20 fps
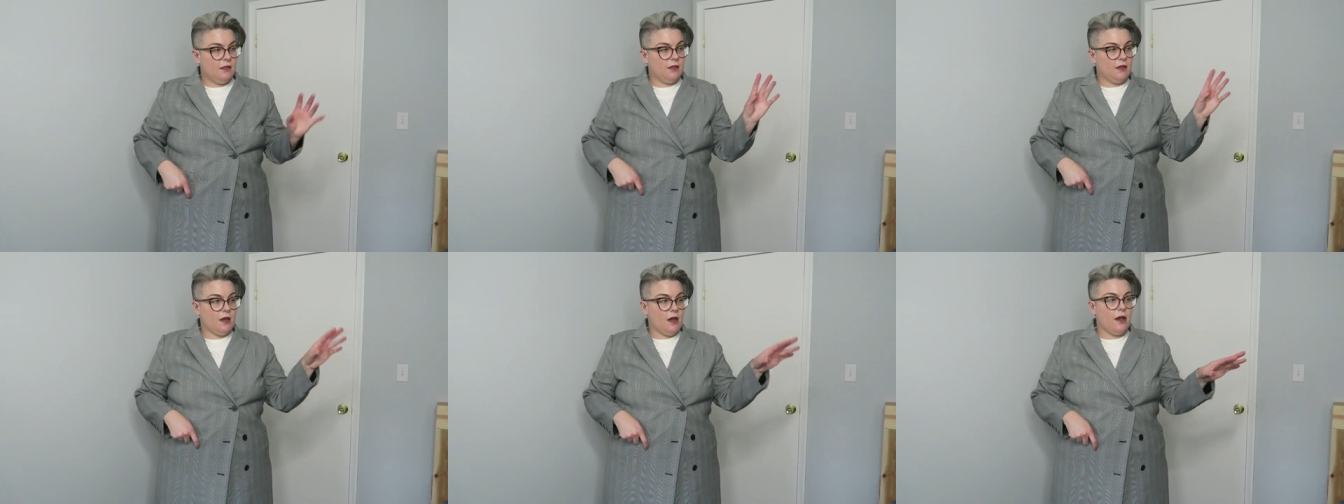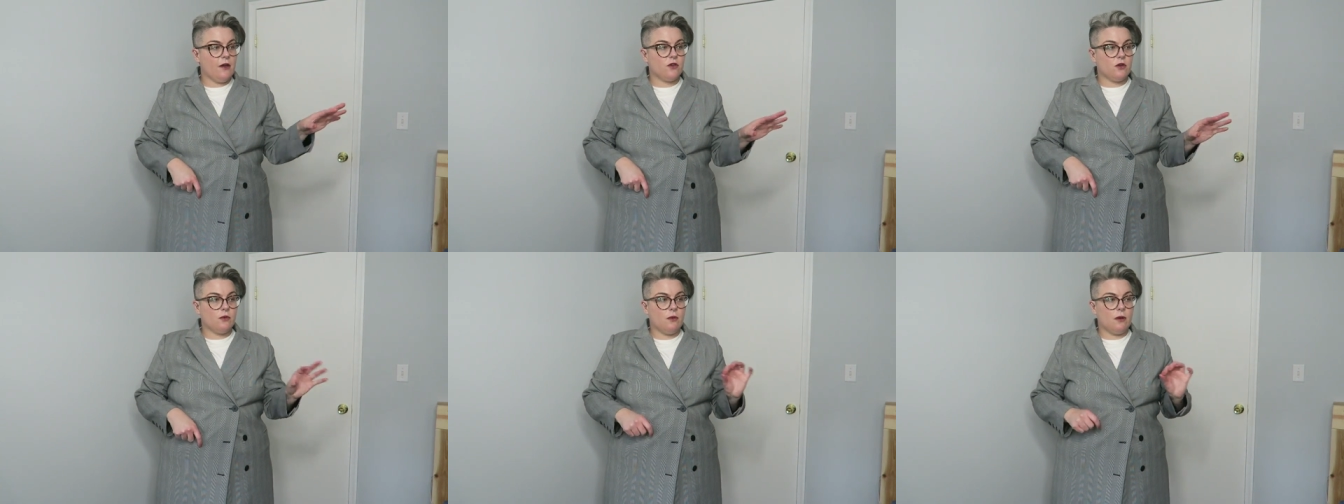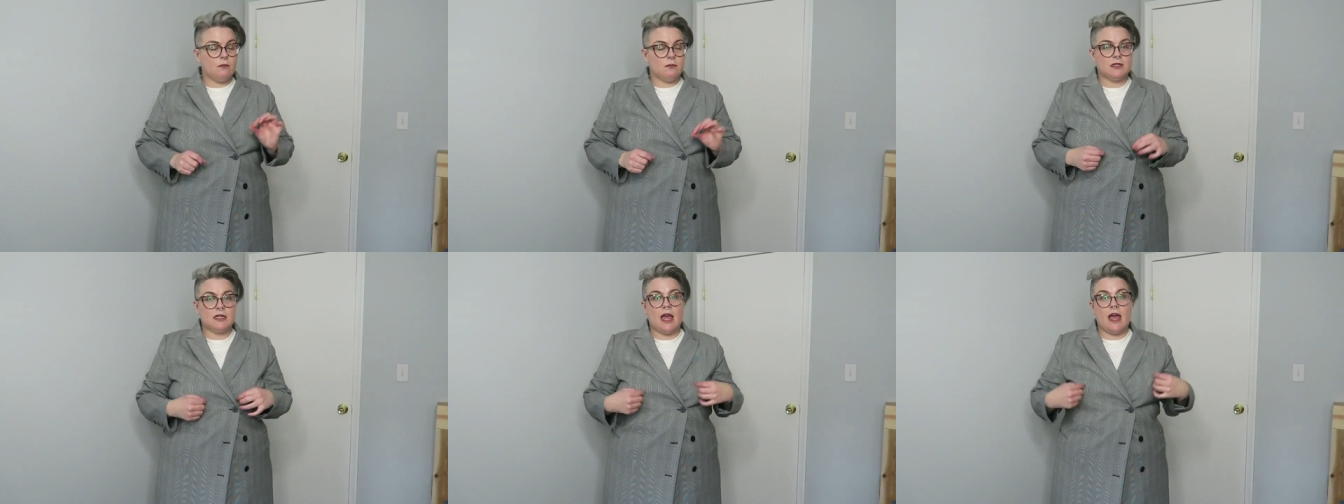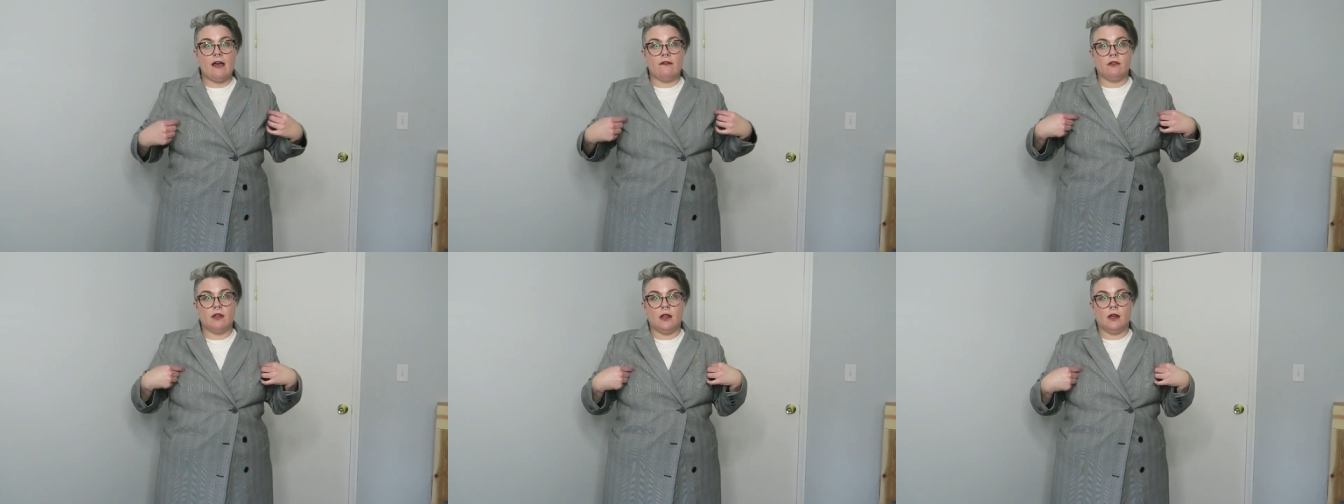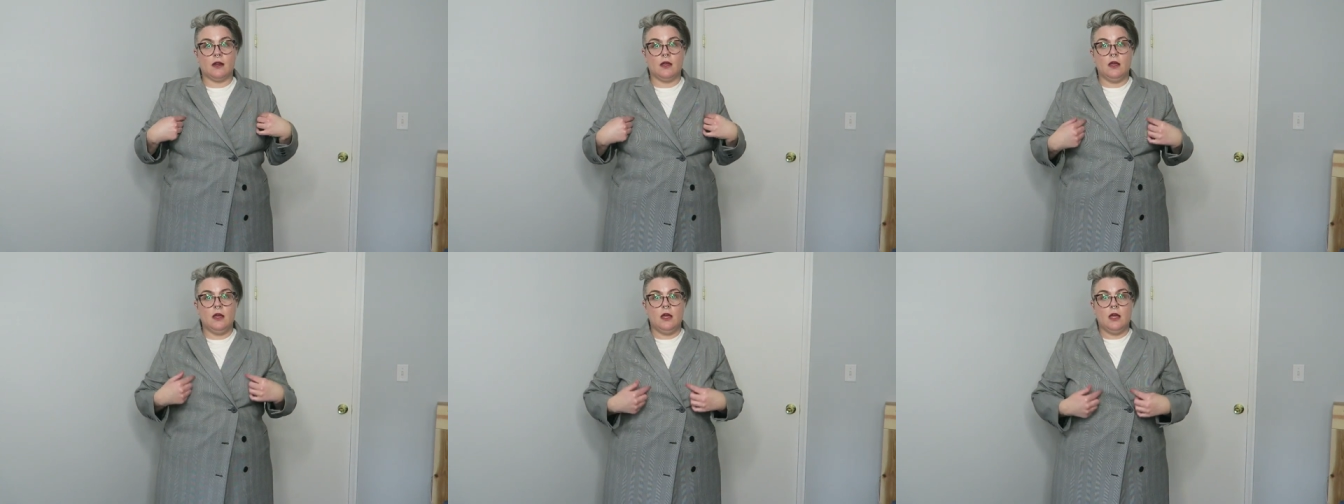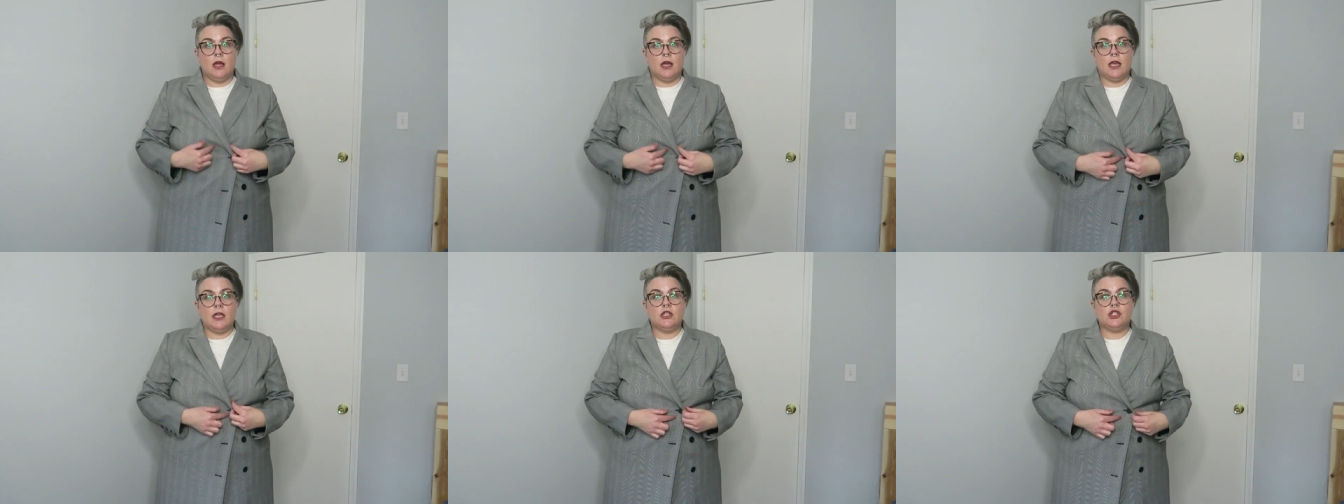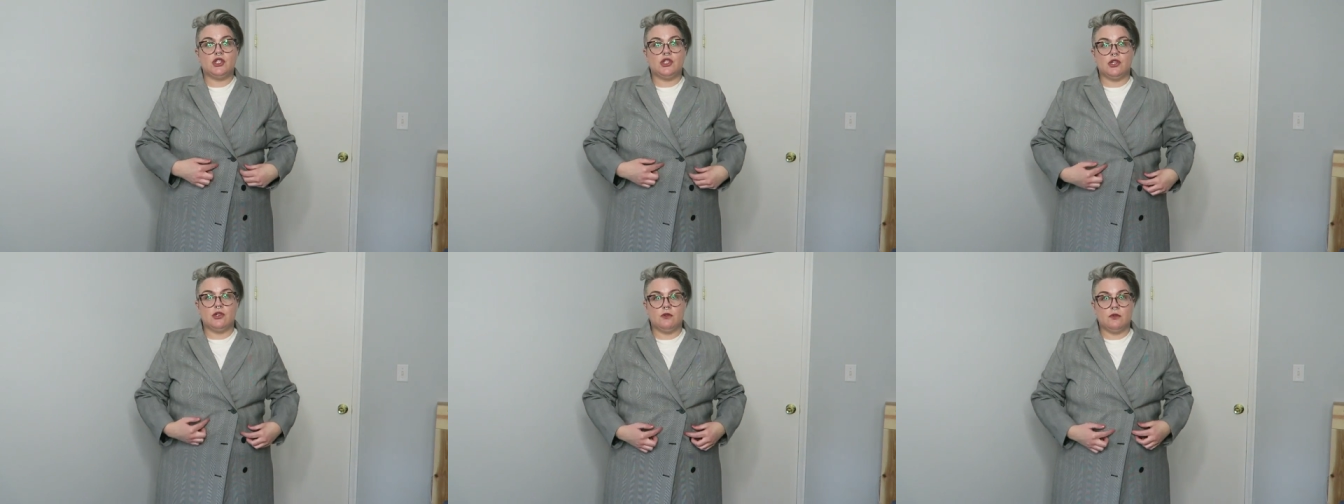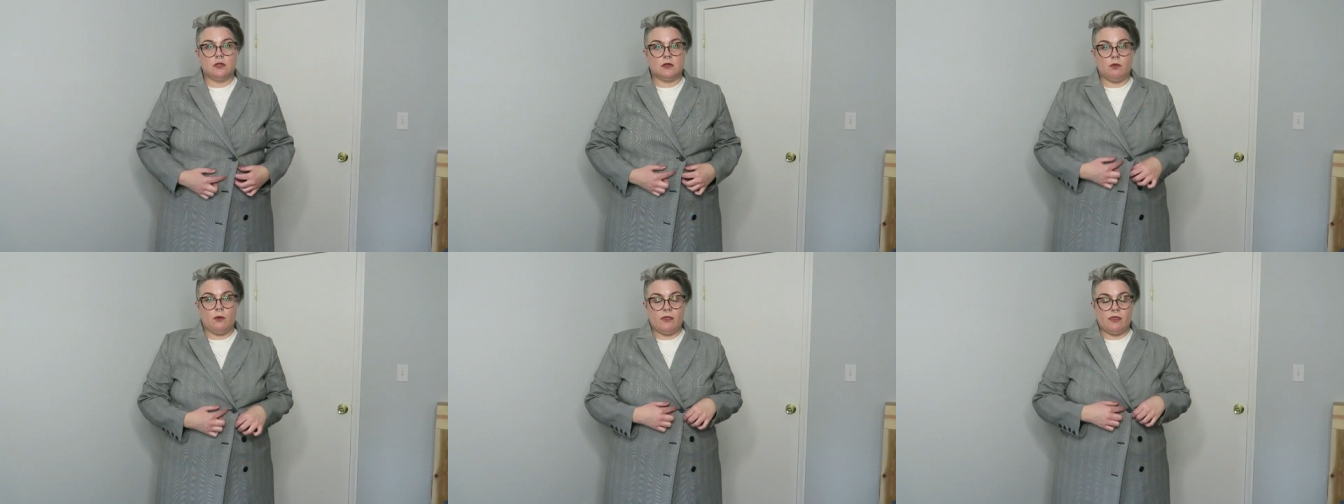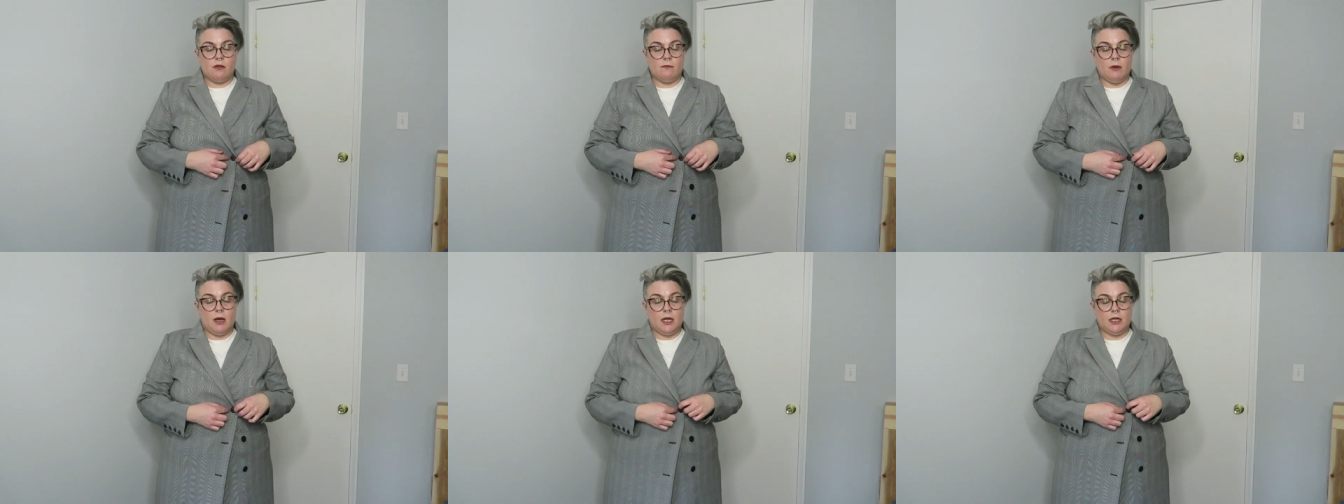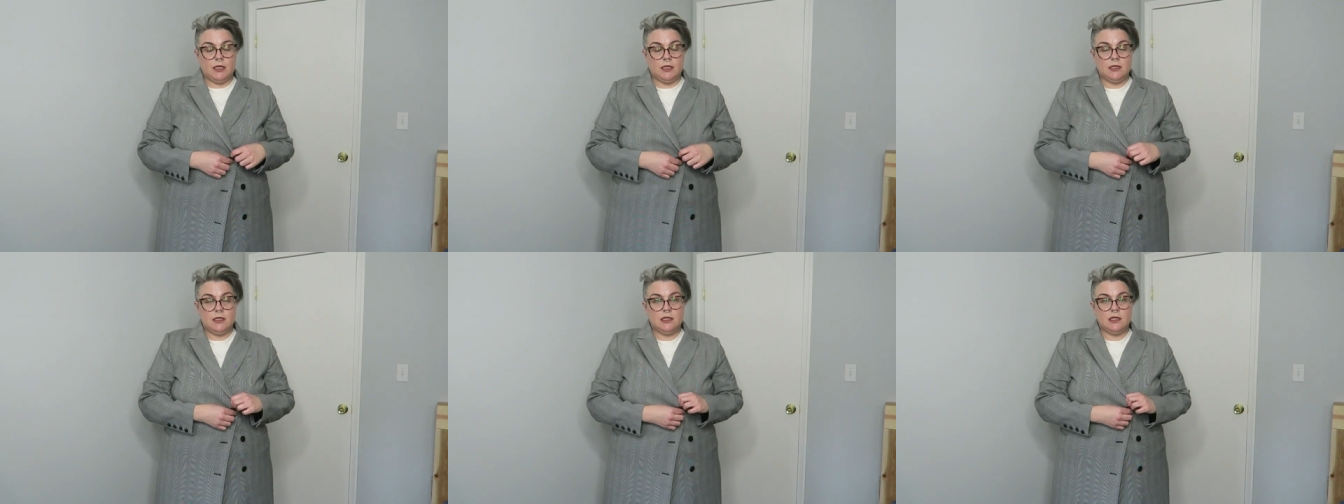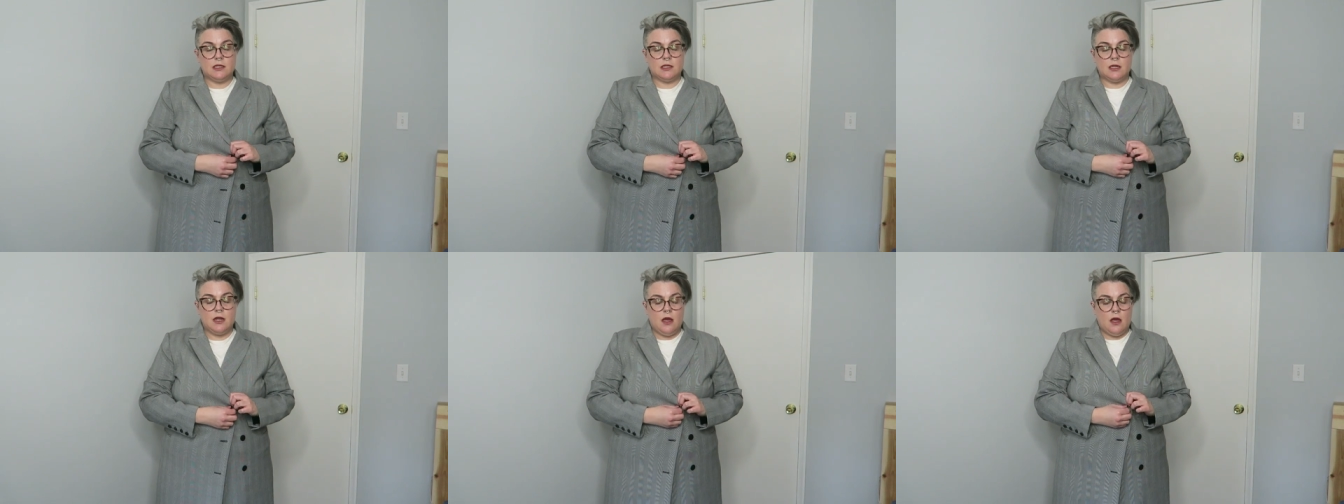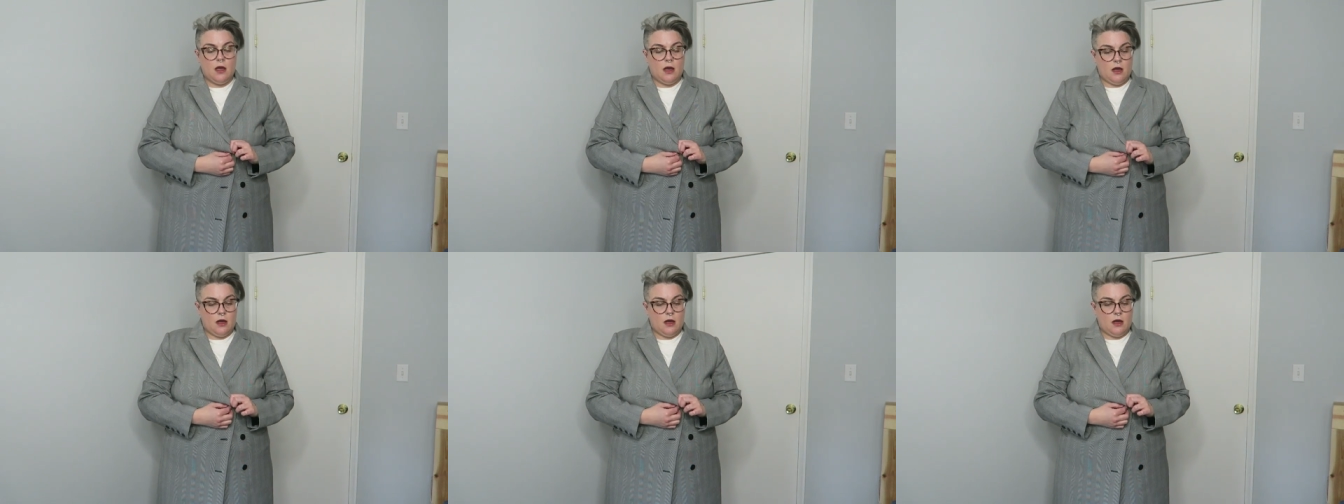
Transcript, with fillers: the other one was having issues with the buttons.